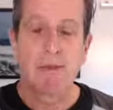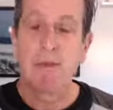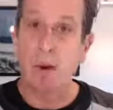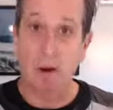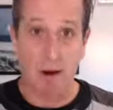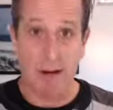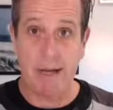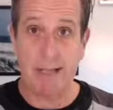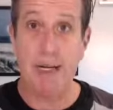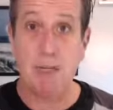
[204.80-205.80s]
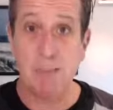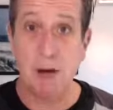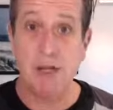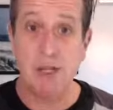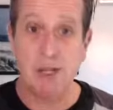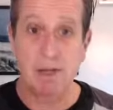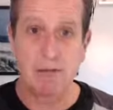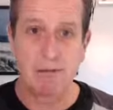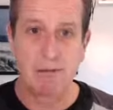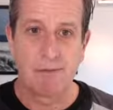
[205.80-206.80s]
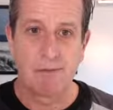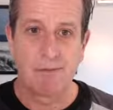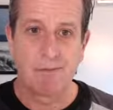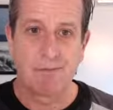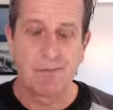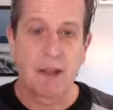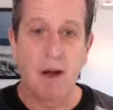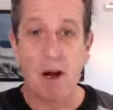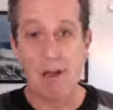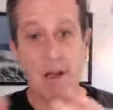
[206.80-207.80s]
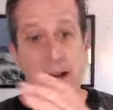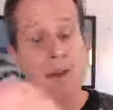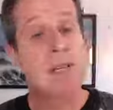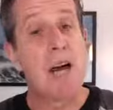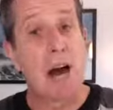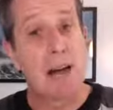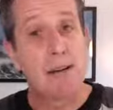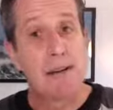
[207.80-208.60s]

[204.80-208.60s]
or on an Excel spreadsheet. On the other side,